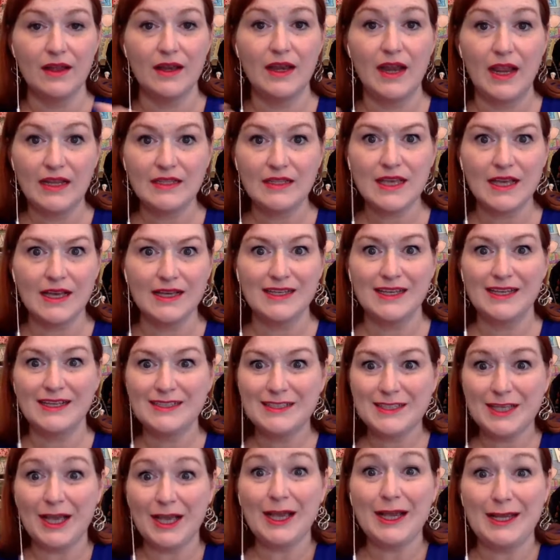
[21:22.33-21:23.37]
an
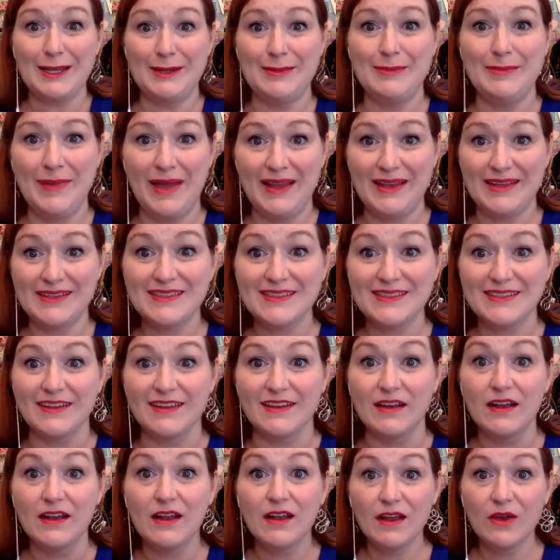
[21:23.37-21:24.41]
anti-anxiety
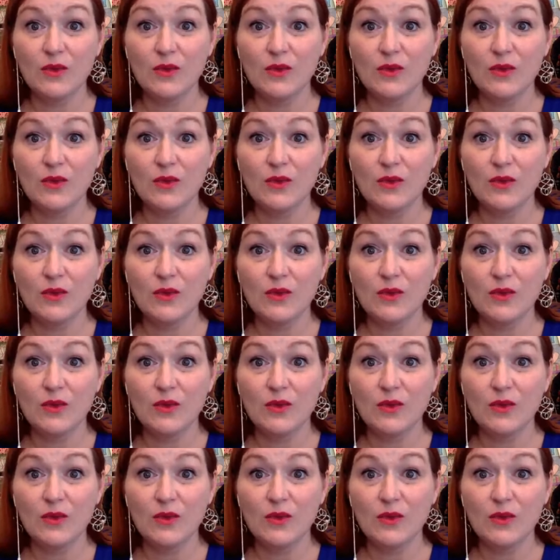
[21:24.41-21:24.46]
medicine